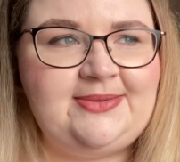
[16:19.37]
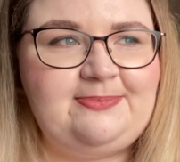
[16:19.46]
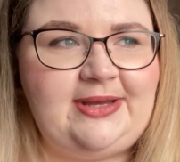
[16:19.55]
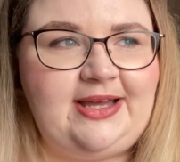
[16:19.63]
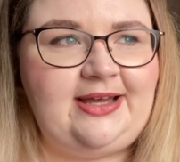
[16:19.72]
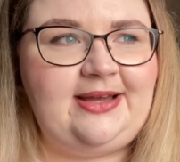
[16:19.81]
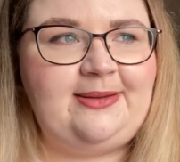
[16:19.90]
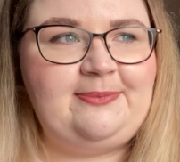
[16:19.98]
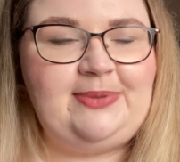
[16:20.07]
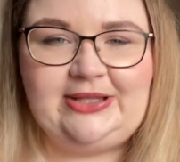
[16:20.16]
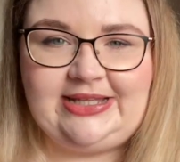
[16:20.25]
But
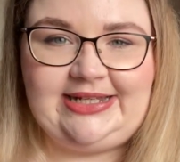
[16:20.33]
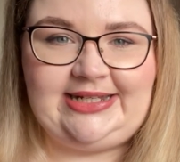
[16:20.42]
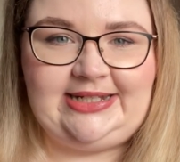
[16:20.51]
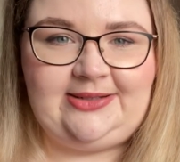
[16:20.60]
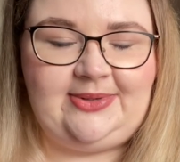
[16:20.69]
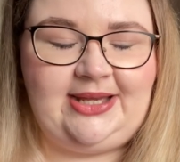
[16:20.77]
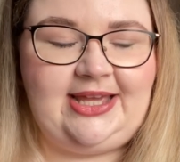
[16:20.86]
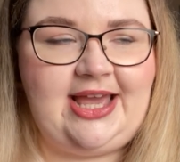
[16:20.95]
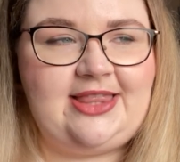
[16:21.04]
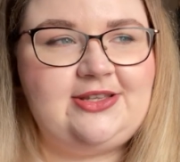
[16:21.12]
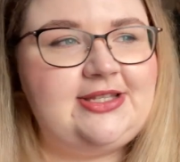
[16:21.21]
pull in anyway,
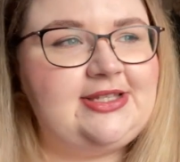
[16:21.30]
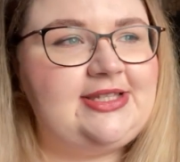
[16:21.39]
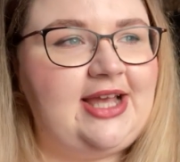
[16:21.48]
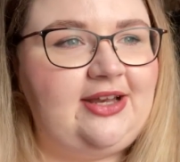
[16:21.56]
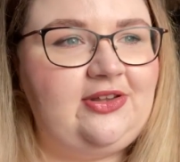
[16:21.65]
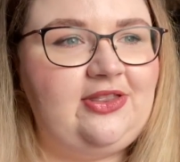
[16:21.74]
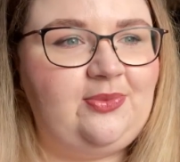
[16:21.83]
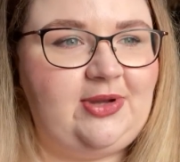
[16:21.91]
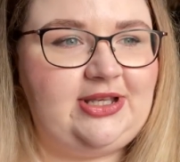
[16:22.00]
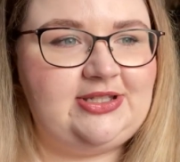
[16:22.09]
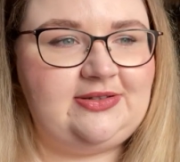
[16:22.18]
and there's a sign on the
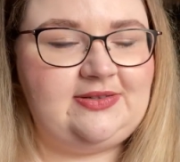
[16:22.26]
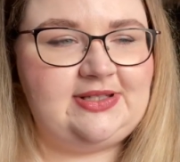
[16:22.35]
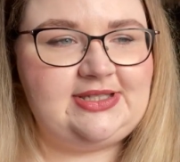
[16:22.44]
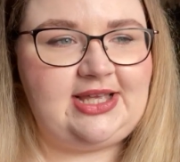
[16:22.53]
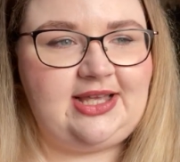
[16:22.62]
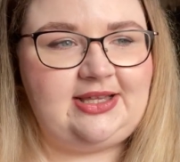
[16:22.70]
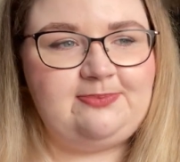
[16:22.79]
window that said,